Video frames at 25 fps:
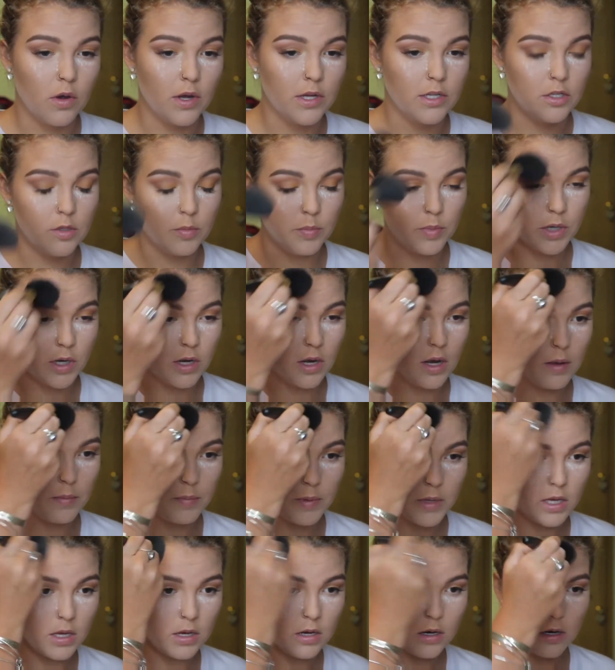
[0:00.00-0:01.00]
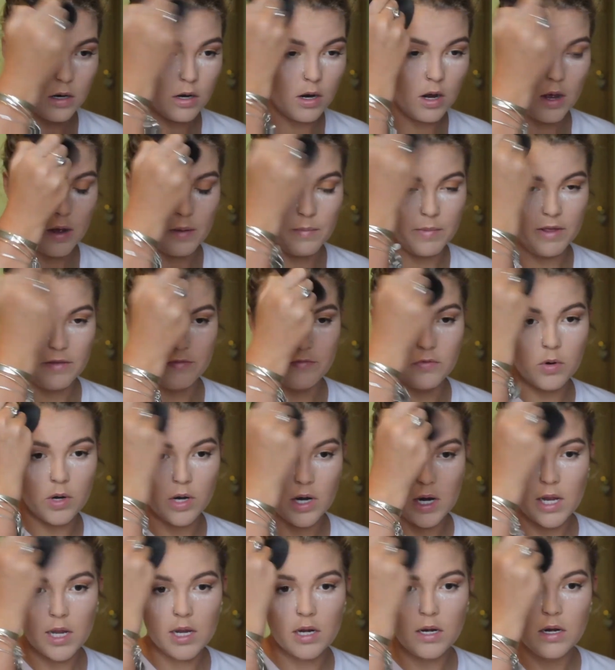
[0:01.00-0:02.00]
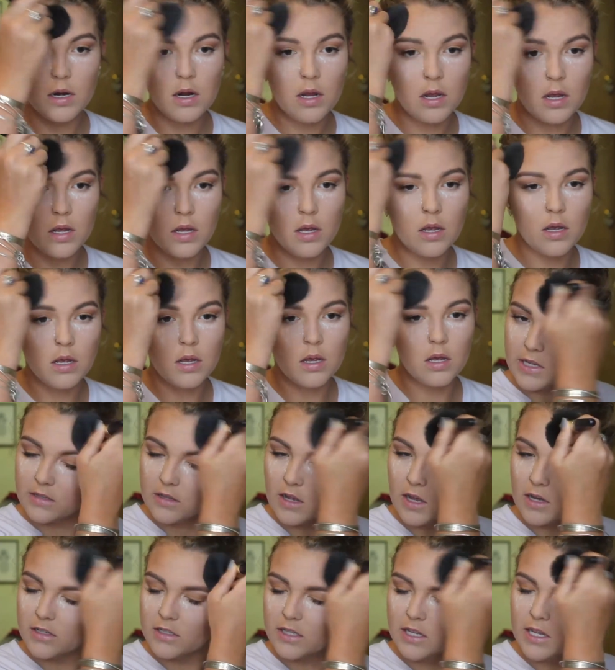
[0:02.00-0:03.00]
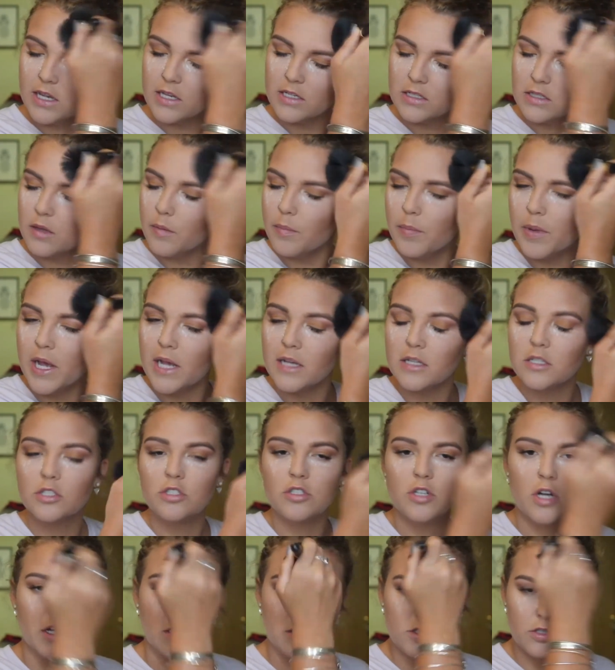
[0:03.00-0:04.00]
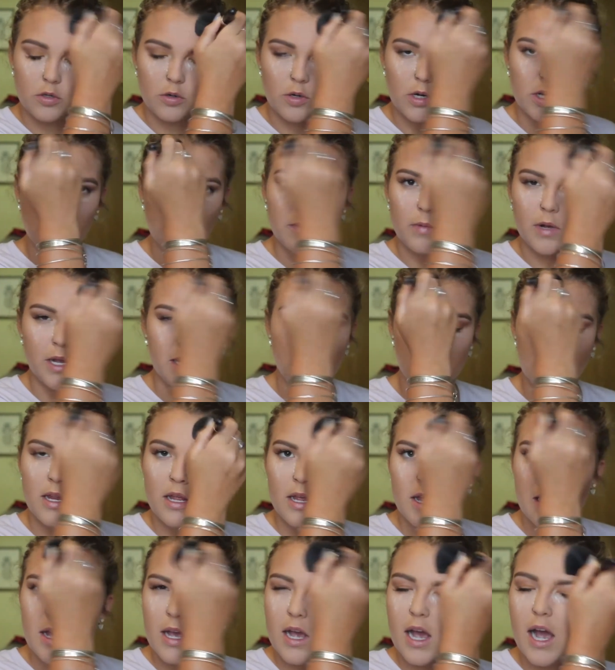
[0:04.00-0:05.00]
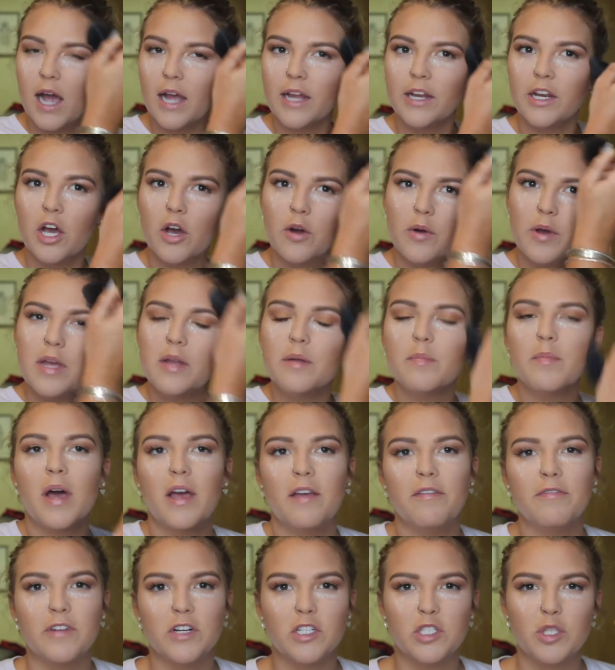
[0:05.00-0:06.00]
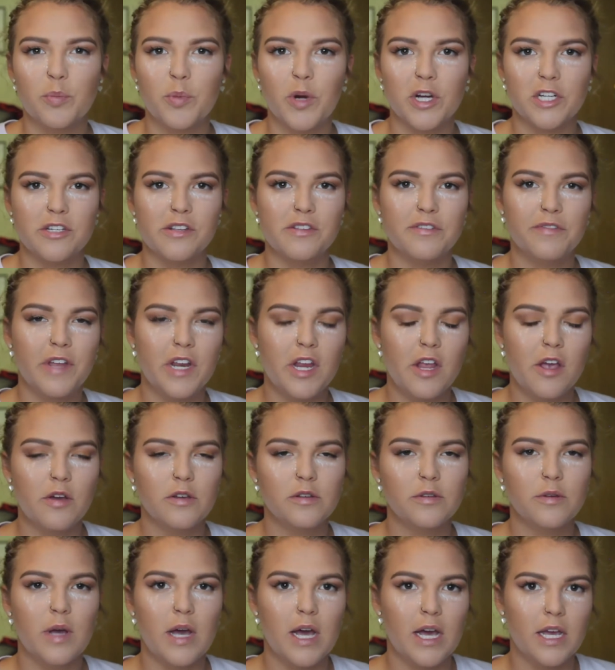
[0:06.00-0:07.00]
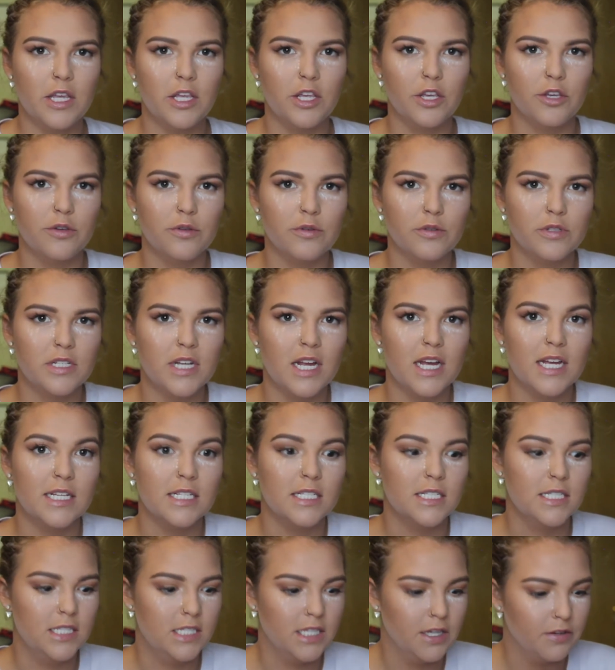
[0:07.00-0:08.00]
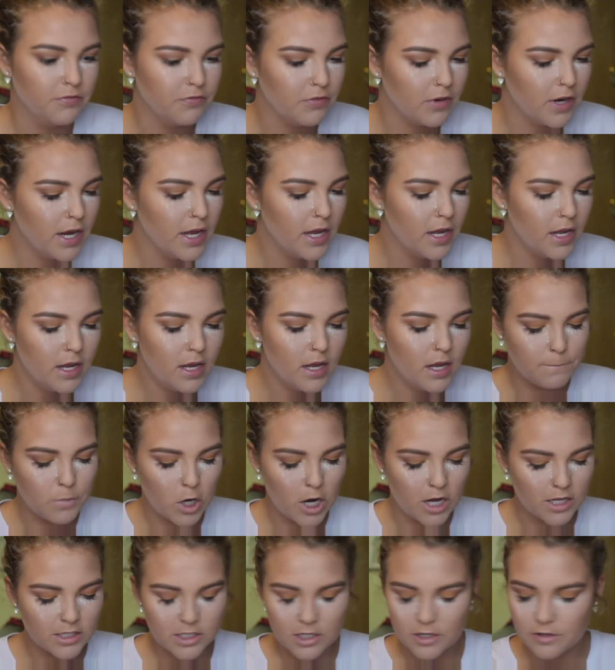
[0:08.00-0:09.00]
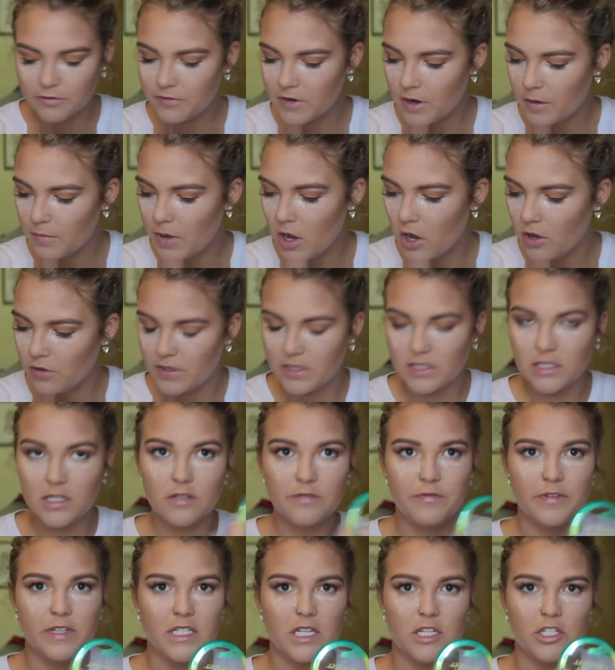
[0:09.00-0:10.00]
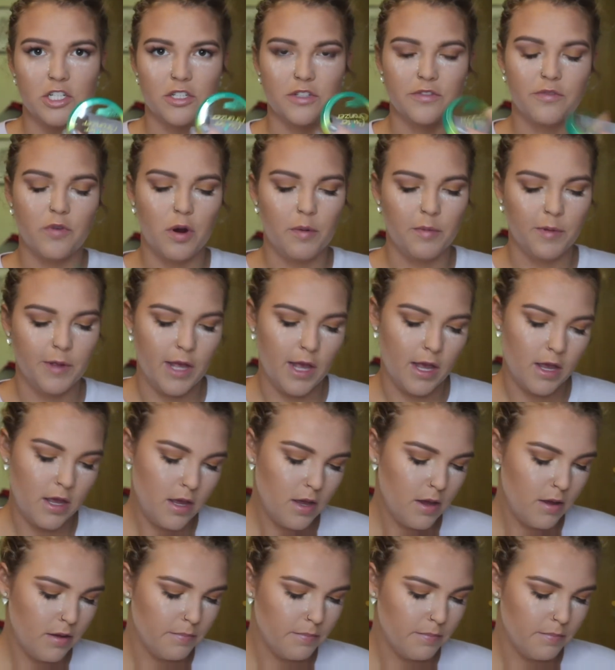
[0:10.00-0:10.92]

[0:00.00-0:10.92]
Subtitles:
going to put it up here on my forehead. This honestly is the best drugstore one. I know in my first impressions video, I used a different bronzer from, oh, this is Physicians Formula,